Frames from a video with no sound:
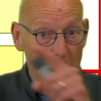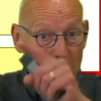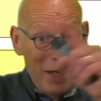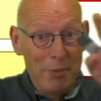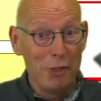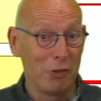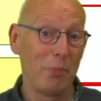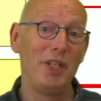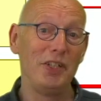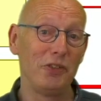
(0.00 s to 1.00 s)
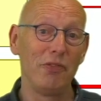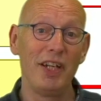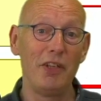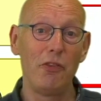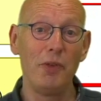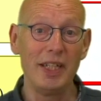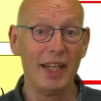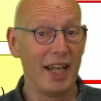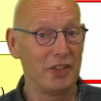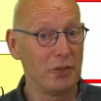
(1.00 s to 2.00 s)
maybe on a piece of A3
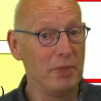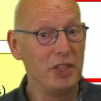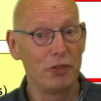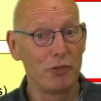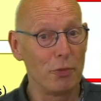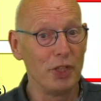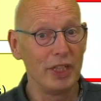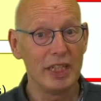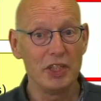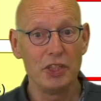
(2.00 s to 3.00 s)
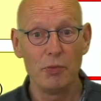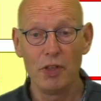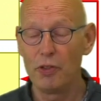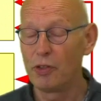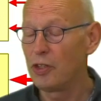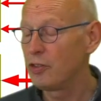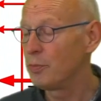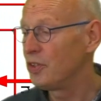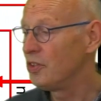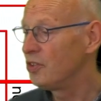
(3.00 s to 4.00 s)
as a means of communication with your
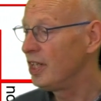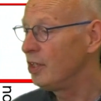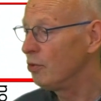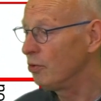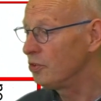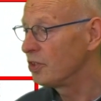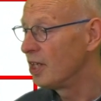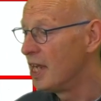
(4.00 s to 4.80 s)
customers and stakeholders.